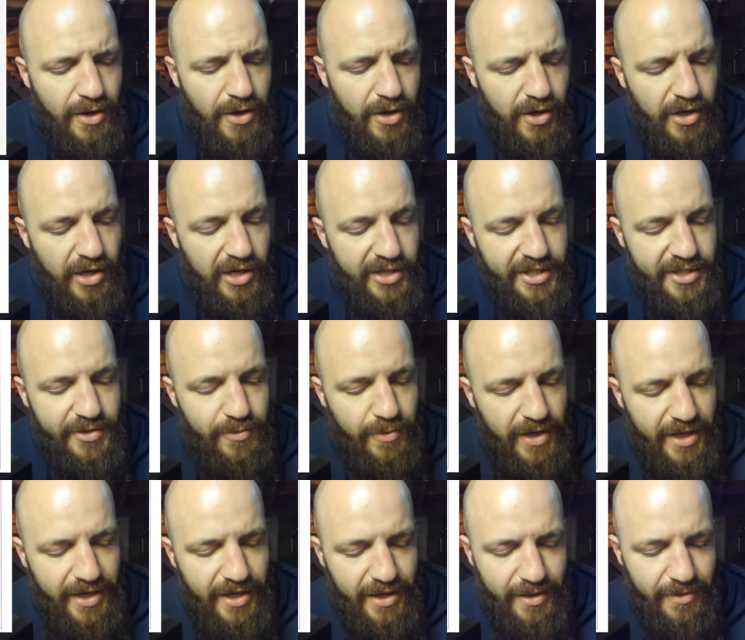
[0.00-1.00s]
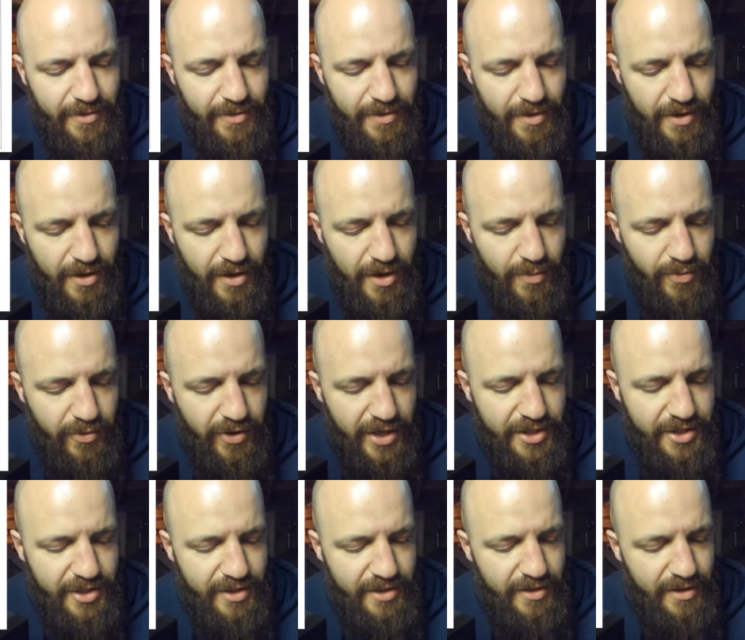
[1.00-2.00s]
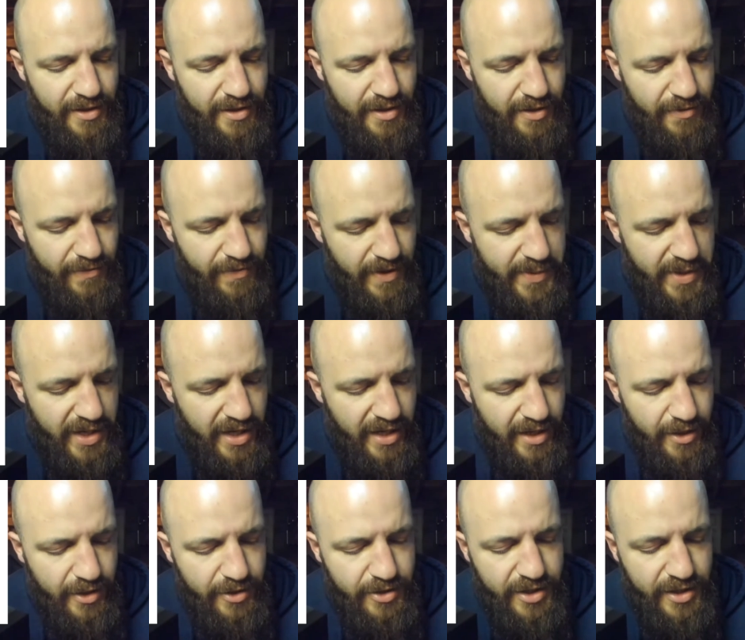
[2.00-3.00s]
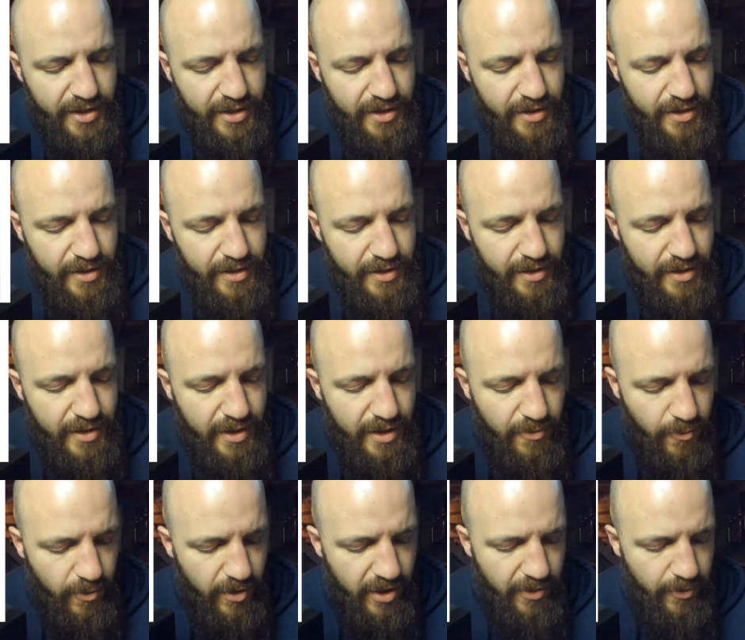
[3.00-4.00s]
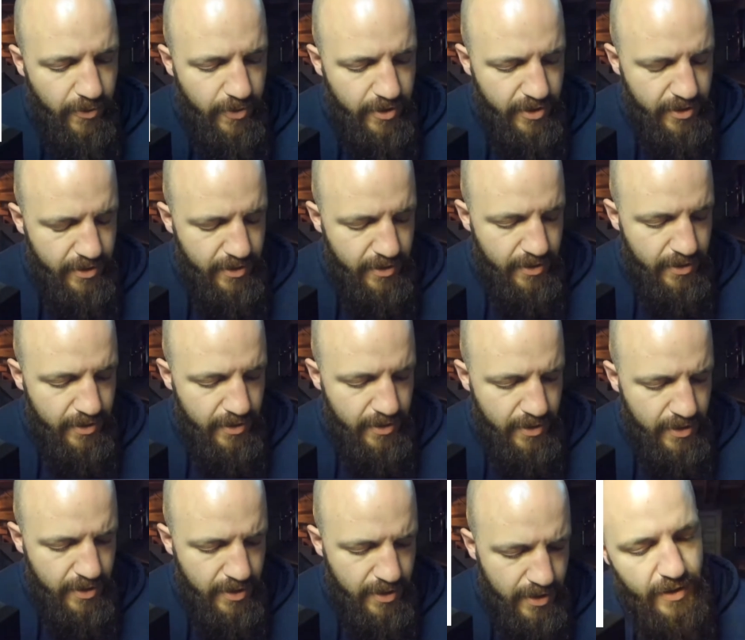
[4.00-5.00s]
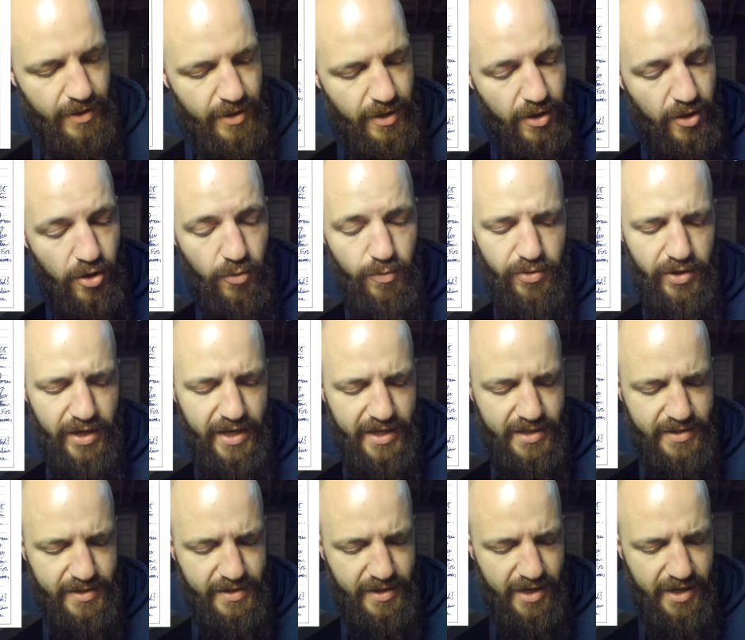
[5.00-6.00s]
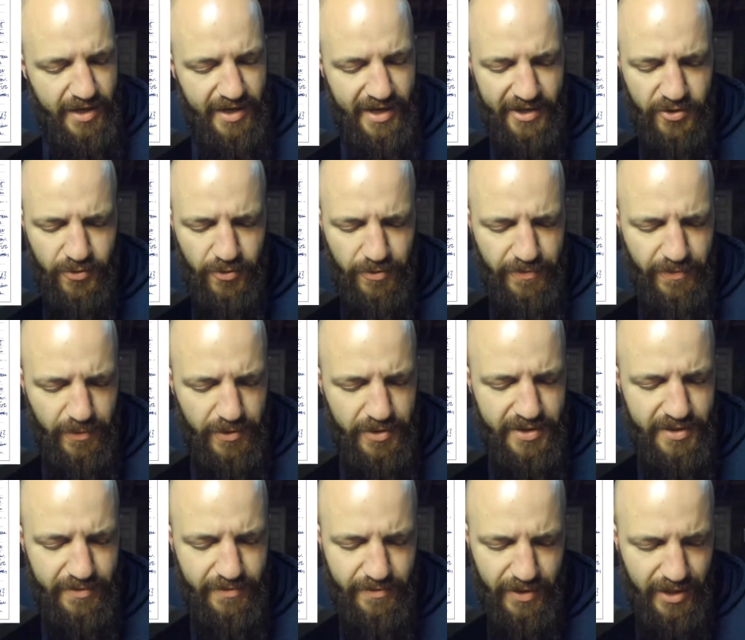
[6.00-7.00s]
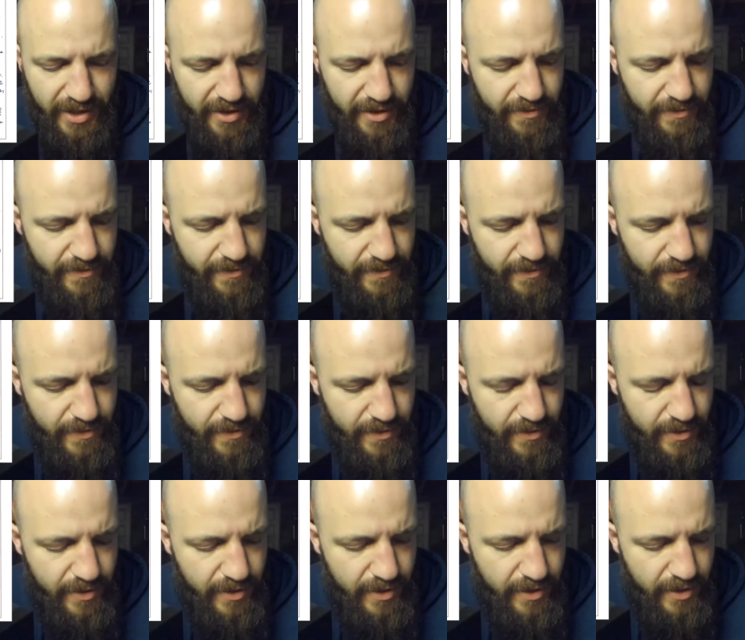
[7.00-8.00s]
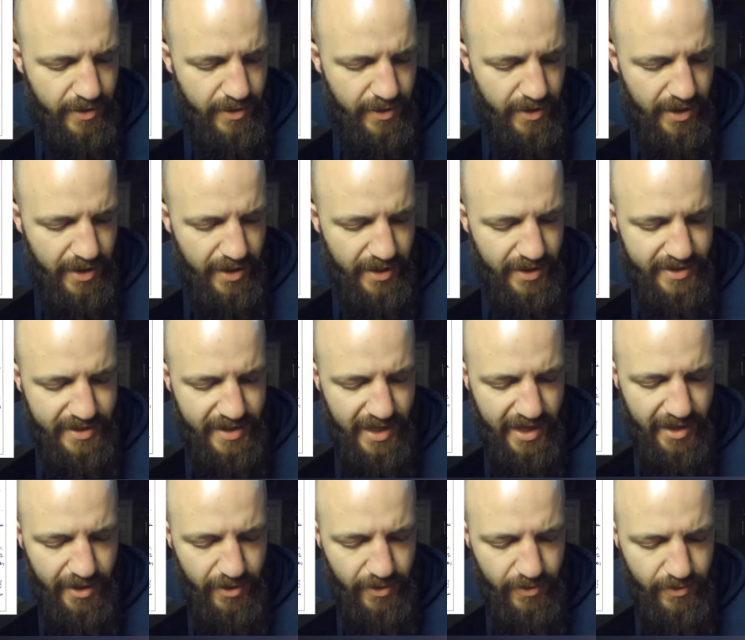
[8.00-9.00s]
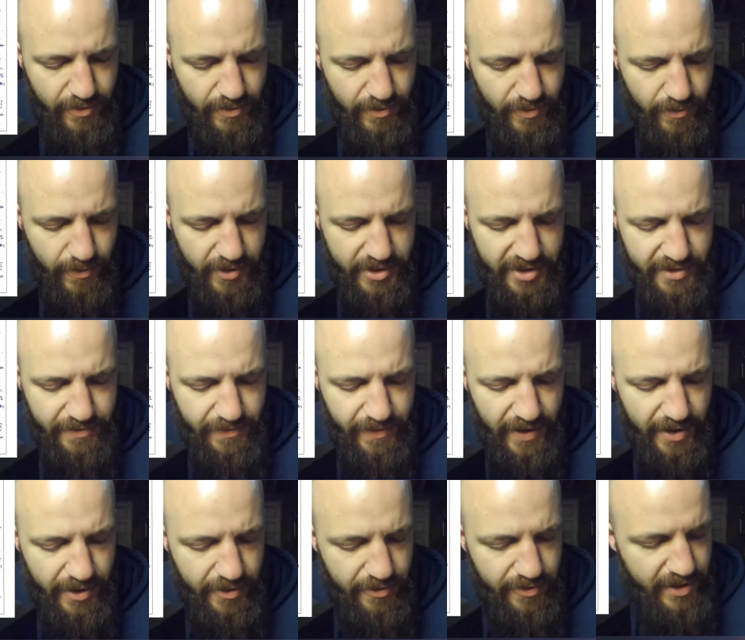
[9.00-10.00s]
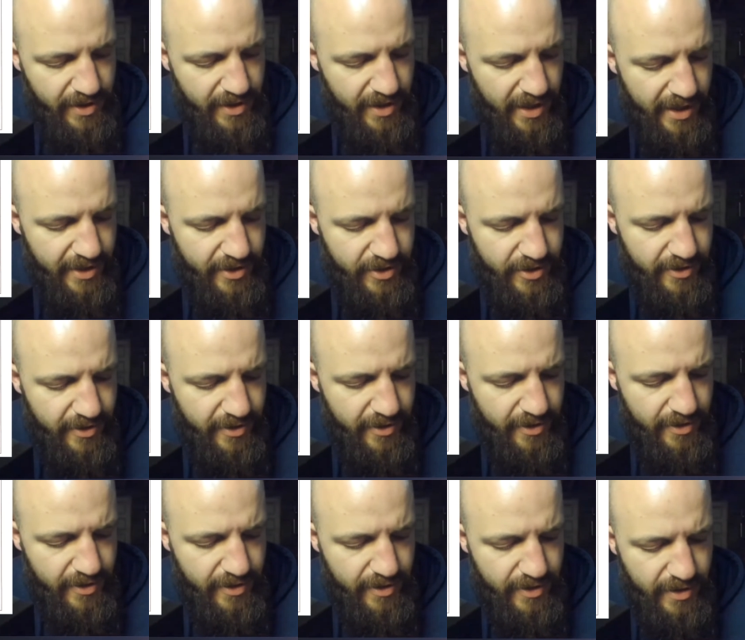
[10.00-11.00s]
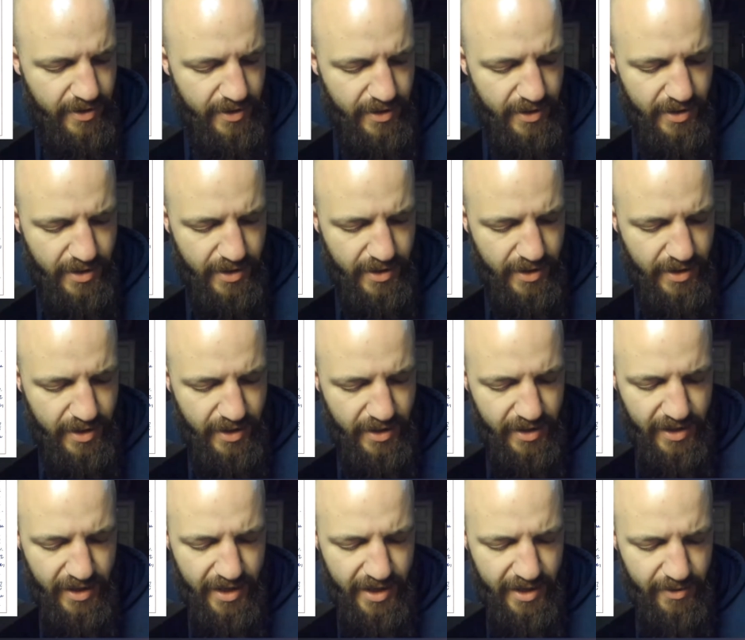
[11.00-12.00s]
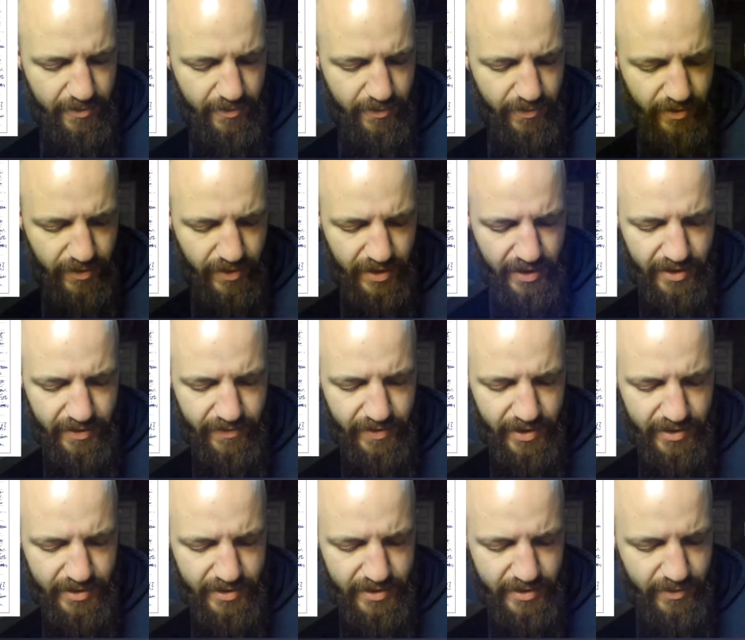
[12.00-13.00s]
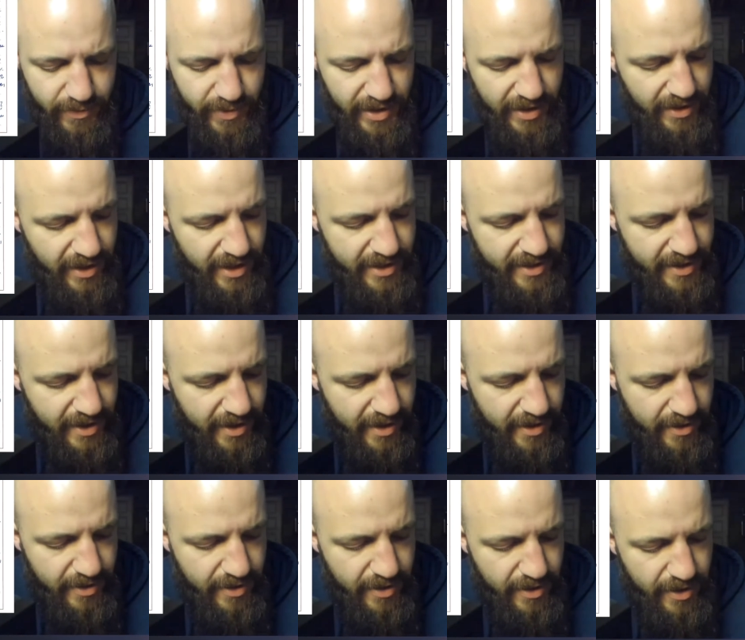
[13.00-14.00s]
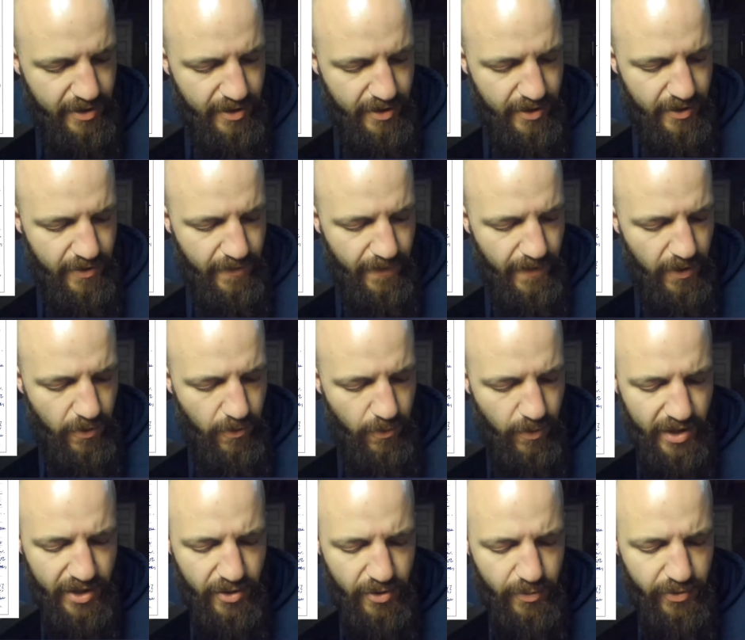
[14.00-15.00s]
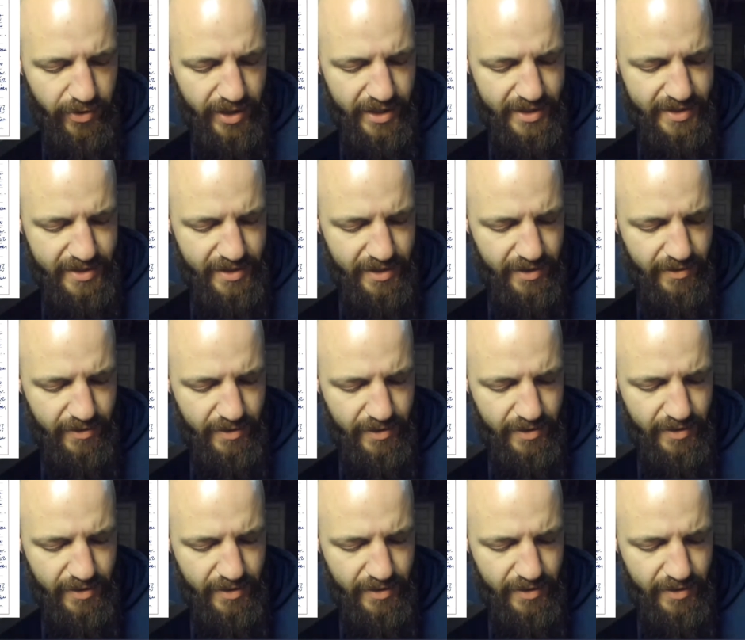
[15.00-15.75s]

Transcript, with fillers: Conscious writing, oppression, a feminine energy, and what I want. Oppress, a natural force of life. It is that which is found in nature, and yet believe it to be less than. Why oppress it?